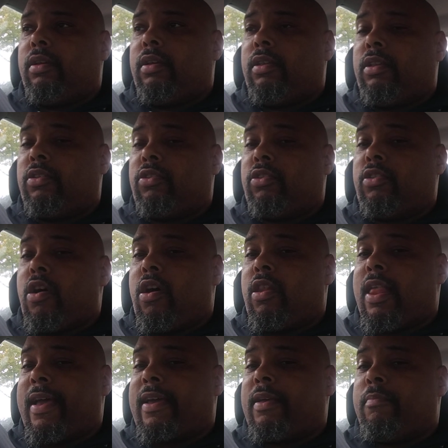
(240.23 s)
This is
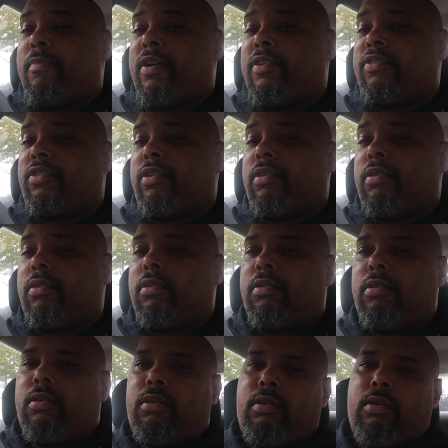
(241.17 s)
all I can muster.
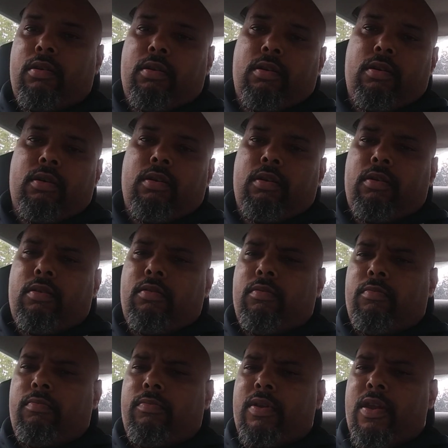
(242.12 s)

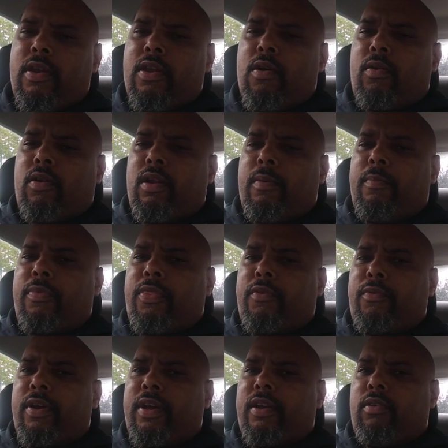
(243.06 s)
But know that I'm
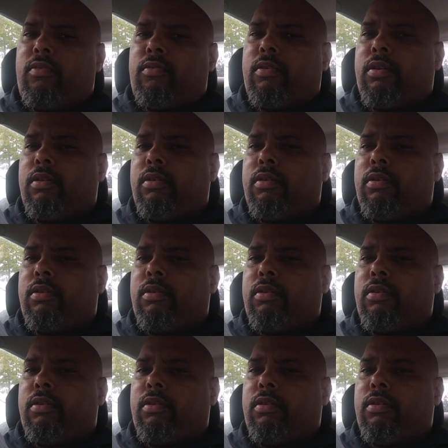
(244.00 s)
thrilled.